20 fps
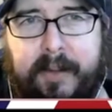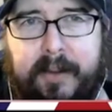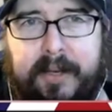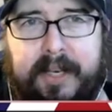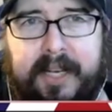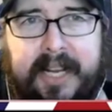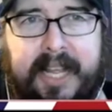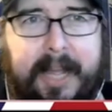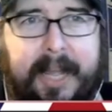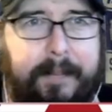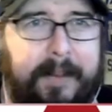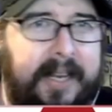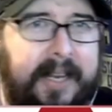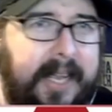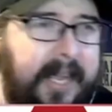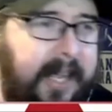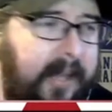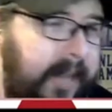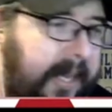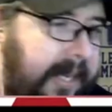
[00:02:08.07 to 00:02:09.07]
weren't going to happen.
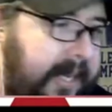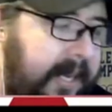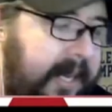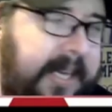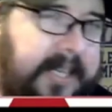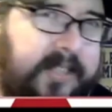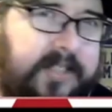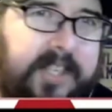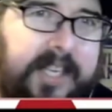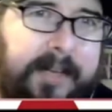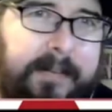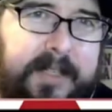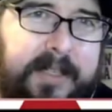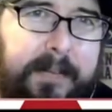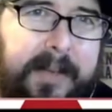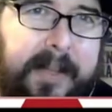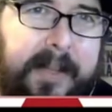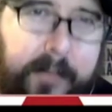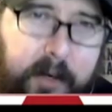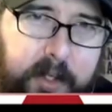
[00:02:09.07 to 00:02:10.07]
LA Knight seems to
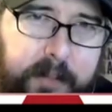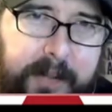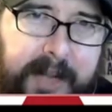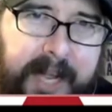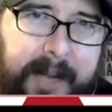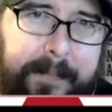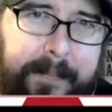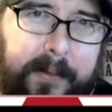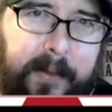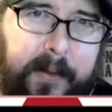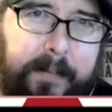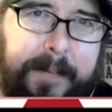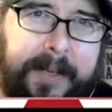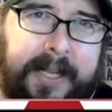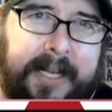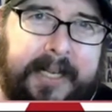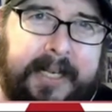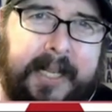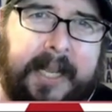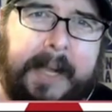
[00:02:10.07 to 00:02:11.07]
be the most popular
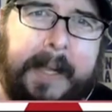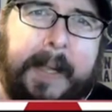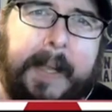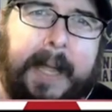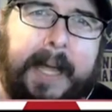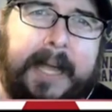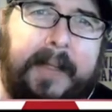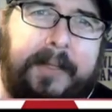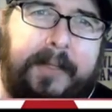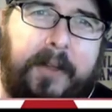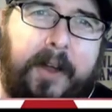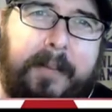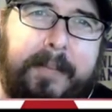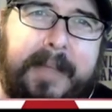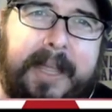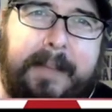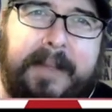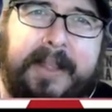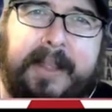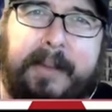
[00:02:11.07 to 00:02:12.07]
pick, and I thought
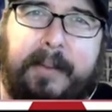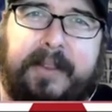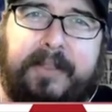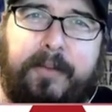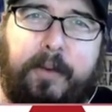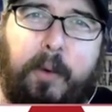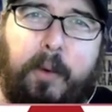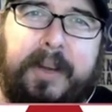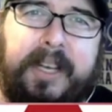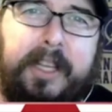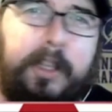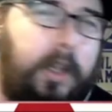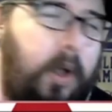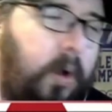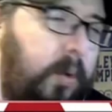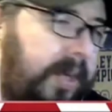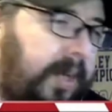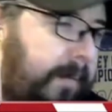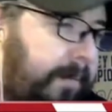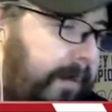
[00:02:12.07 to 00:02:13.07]
maybe they would throw in
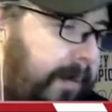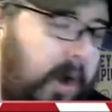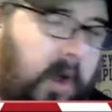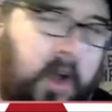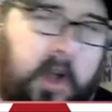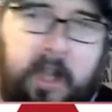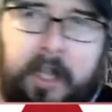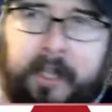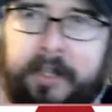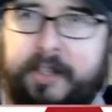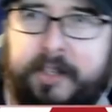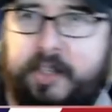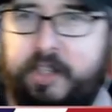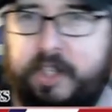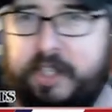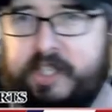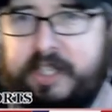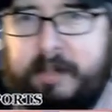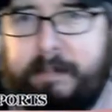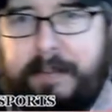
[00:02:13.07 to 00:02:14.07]
Logan Paul
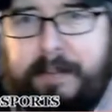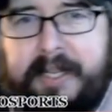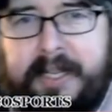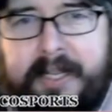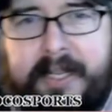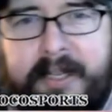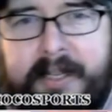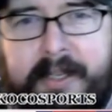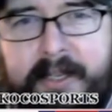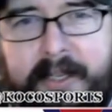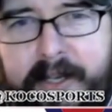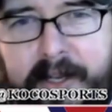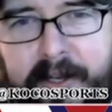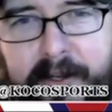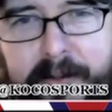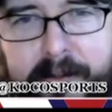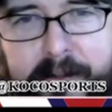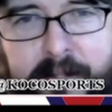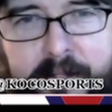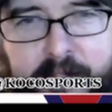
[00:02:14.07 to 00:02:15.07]
just to be, you
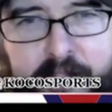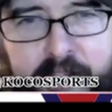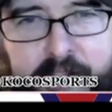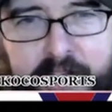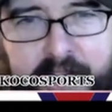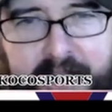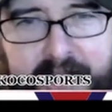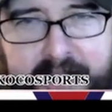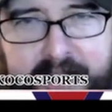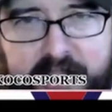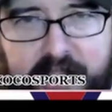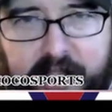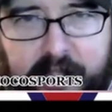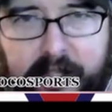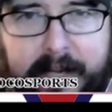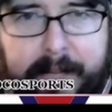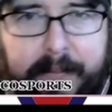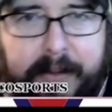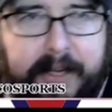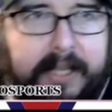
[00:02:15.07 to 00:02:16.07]
know, shithead
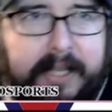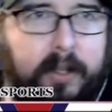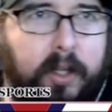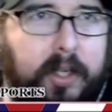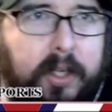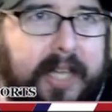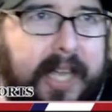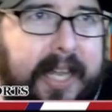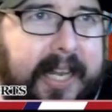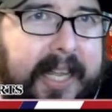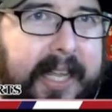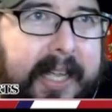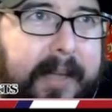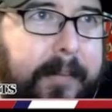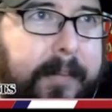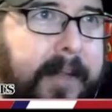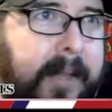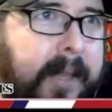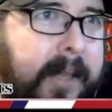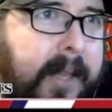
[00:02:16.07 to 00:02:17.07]
celebrity. Look at
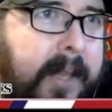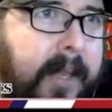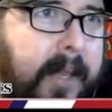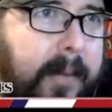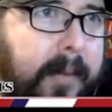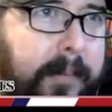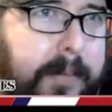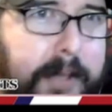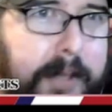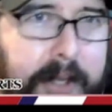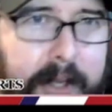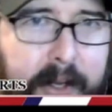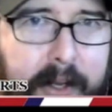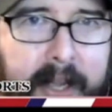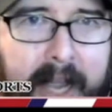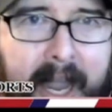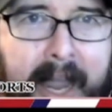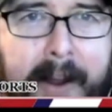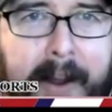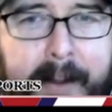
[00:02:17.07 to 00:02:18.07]
him.
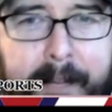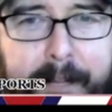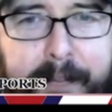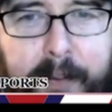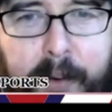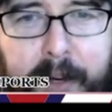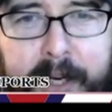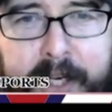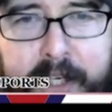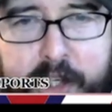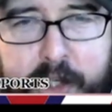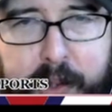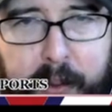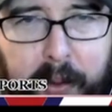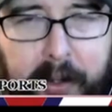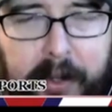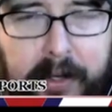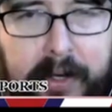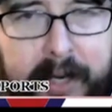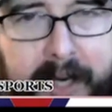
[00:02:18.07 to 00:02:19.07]
I am pretty
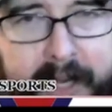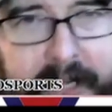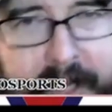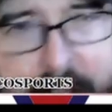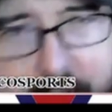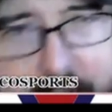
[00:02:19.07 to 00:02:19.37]
sure, and you